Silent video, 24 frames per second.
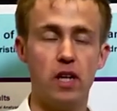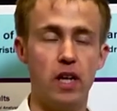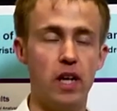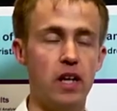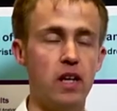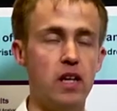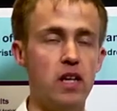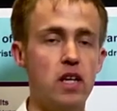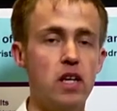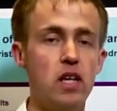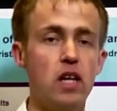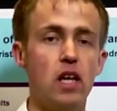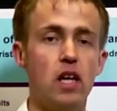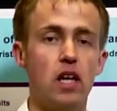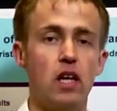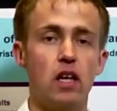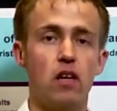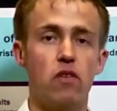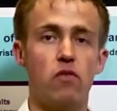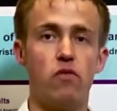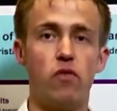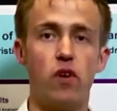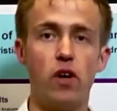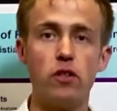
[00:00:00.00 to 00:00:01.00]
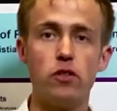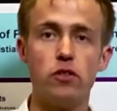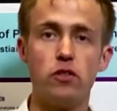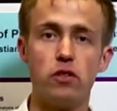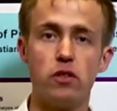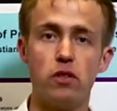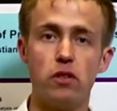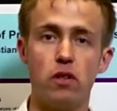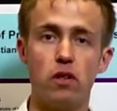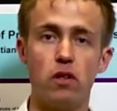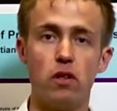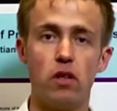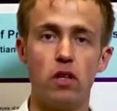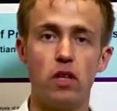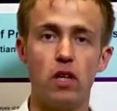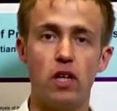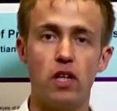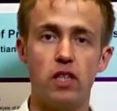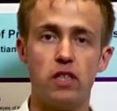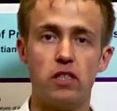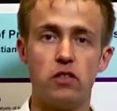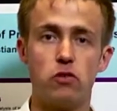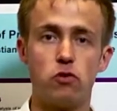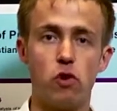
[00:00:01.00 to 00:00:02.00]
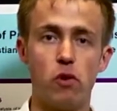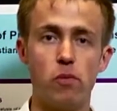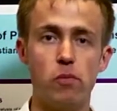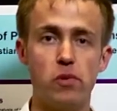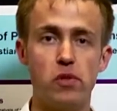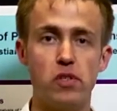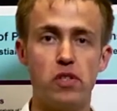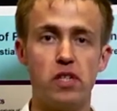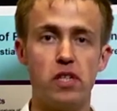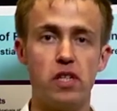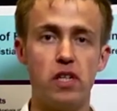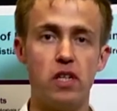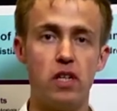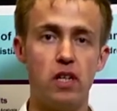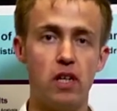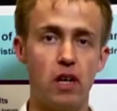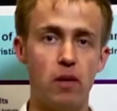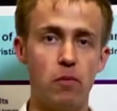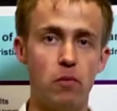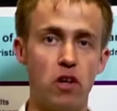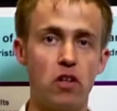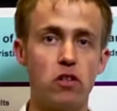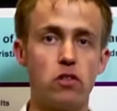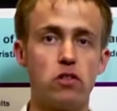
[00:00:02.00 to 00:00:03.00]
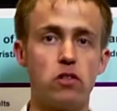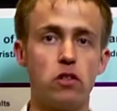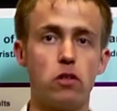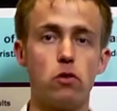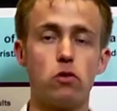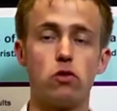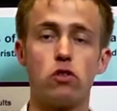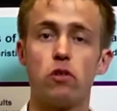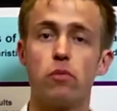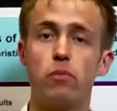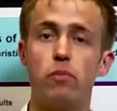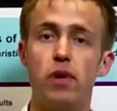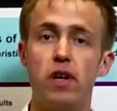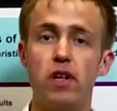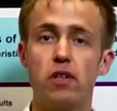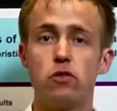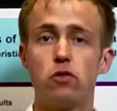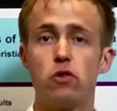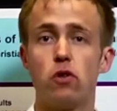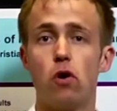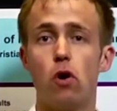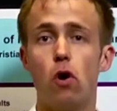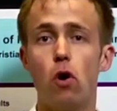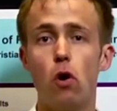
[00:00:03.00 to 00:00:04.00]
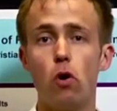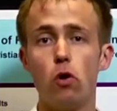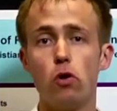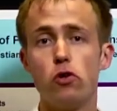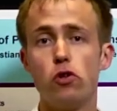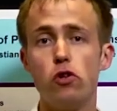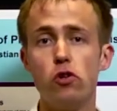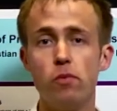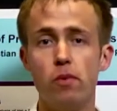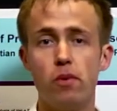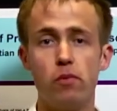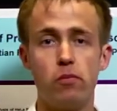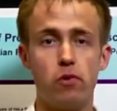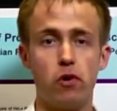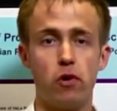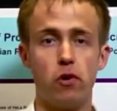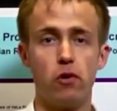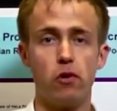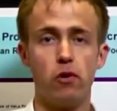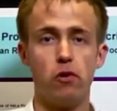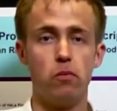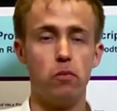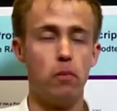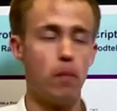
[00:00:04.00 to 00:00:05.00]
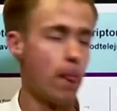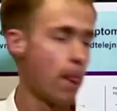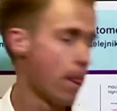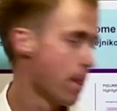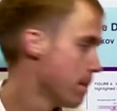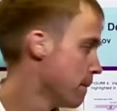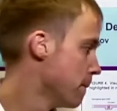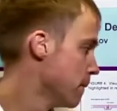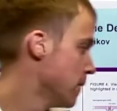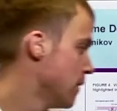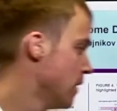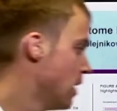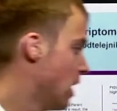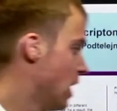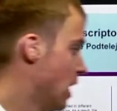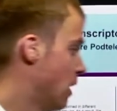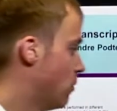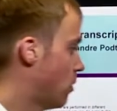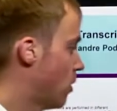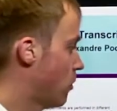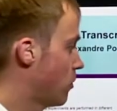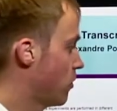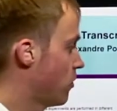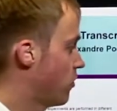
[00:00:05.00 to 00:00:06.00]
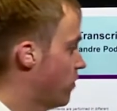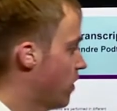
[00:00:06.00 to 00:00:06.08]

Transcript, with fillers: any functional discrepancy amongst those compared to the whole human proteome. And what we